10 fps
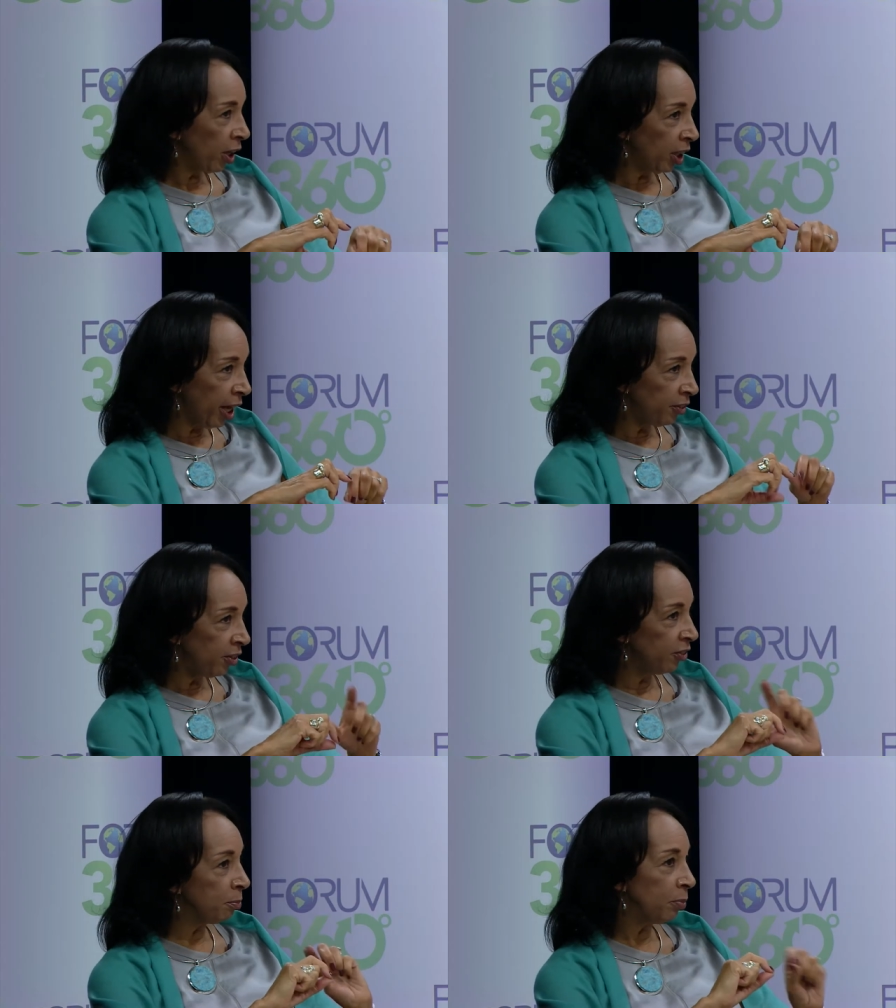
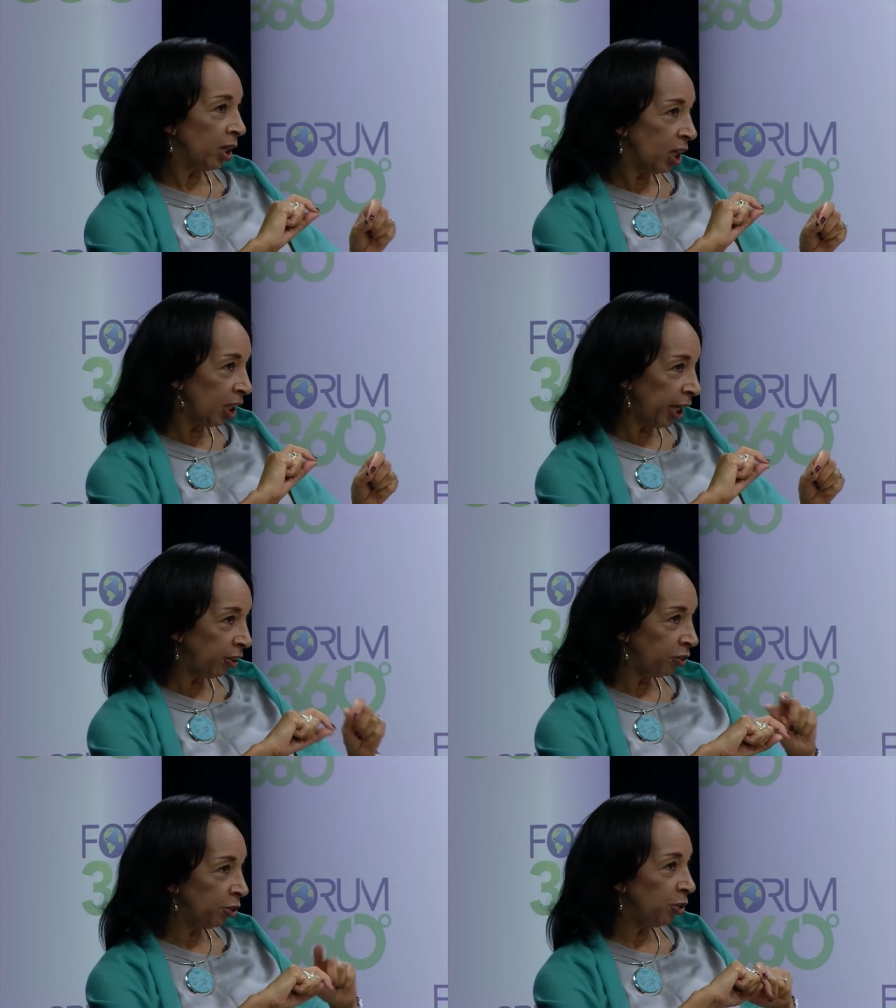glasses and bug
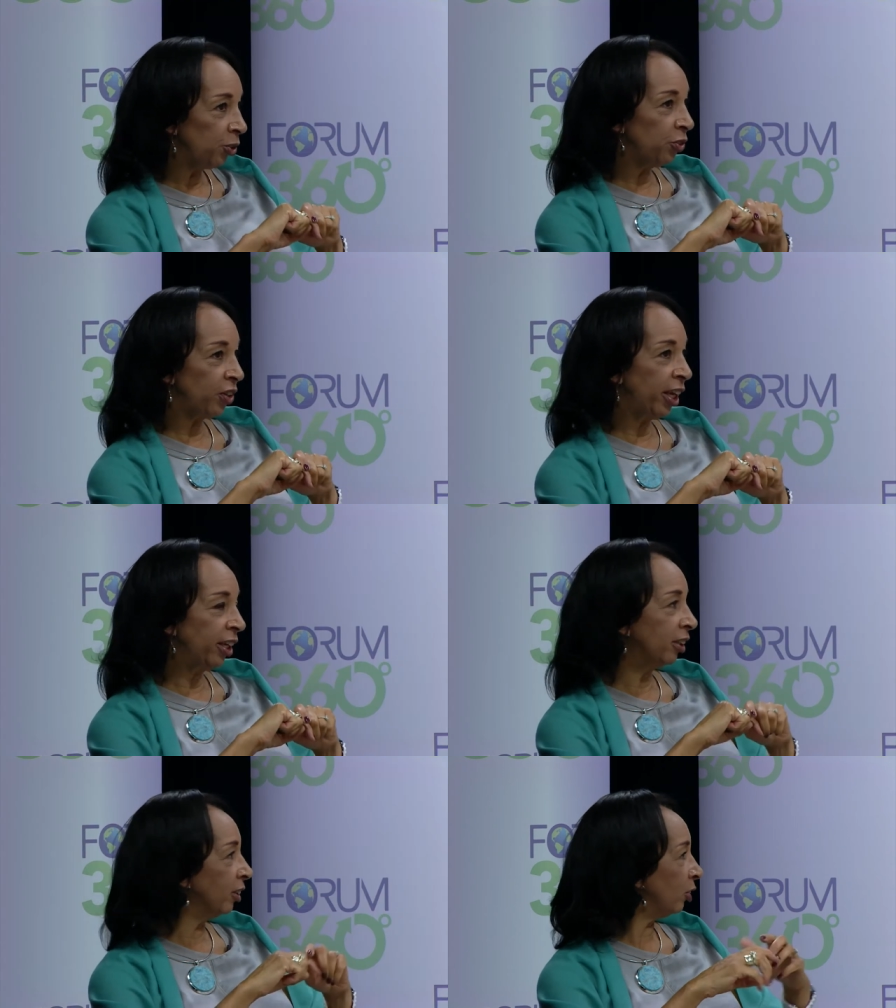collectors
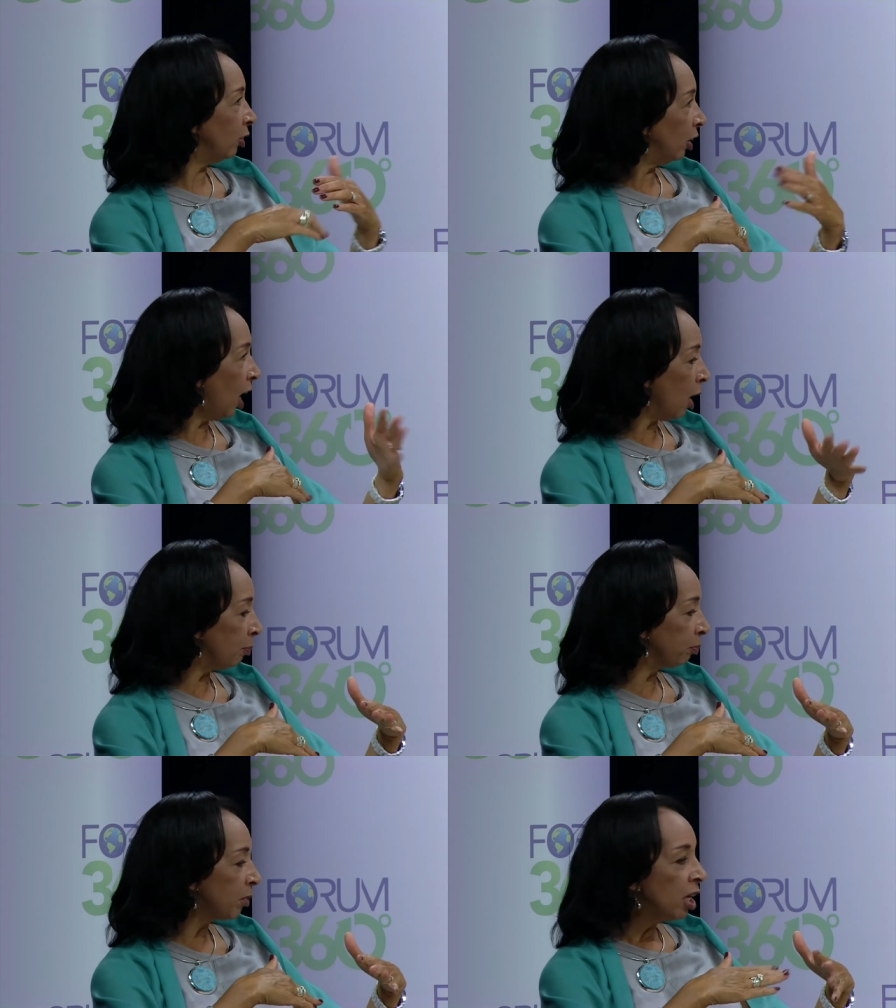and little
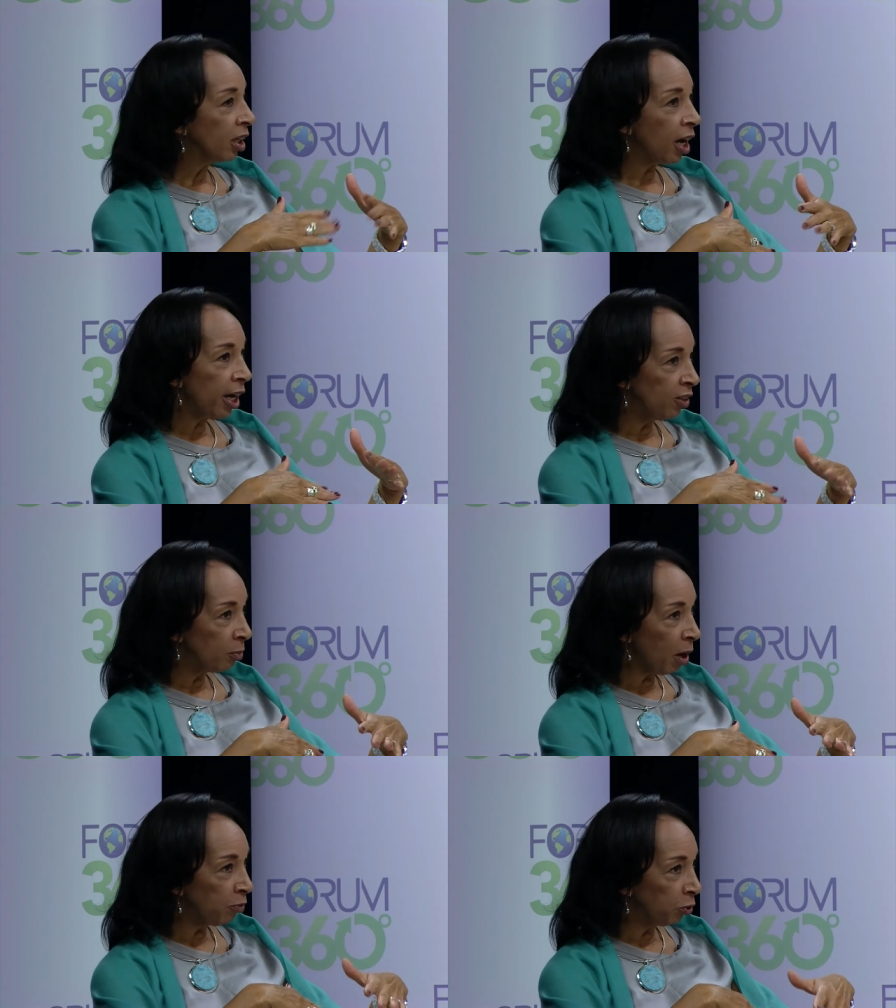um, guides
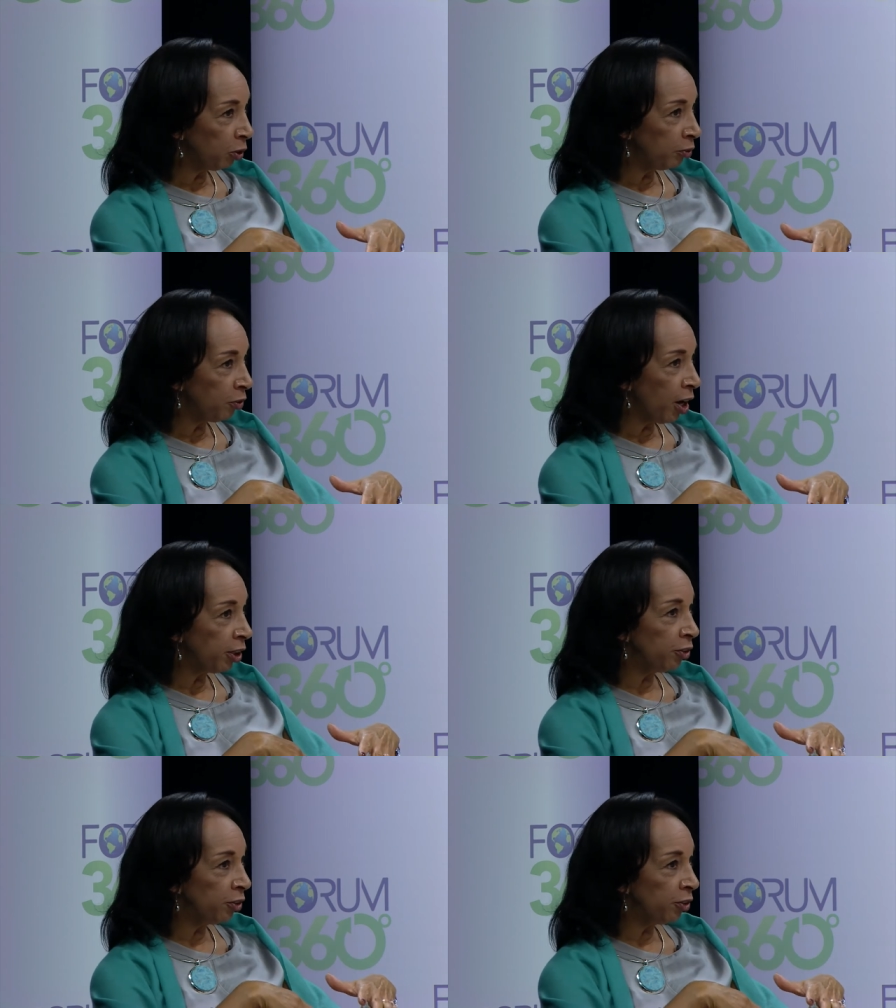about flora and fauna.